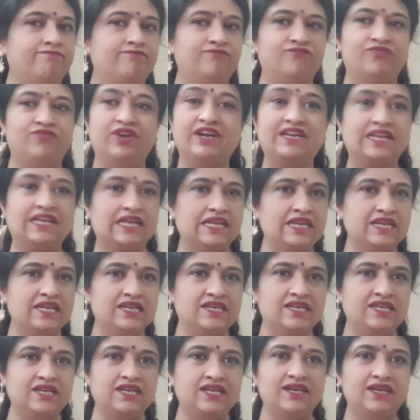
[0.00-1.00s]

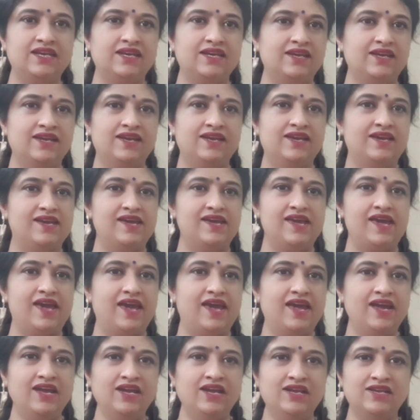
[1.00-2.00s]
fraternity
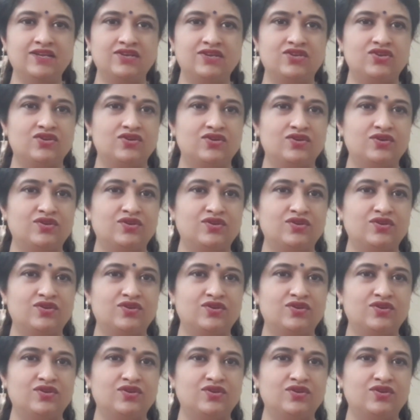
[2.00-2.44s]
and